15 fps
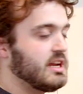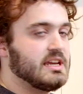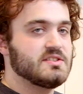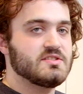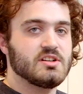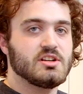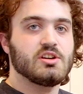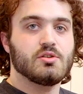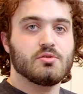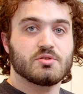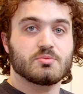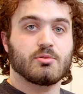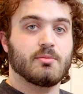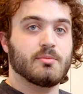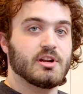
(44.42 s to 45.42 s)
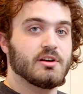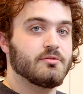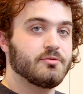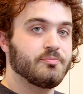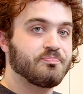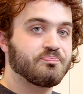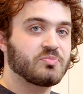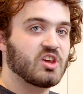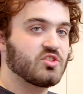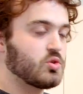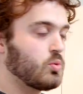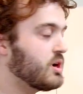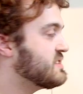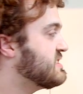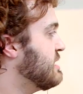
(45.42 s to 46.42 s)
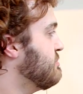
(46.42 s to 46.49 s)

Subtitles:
easy to use primitive. So what does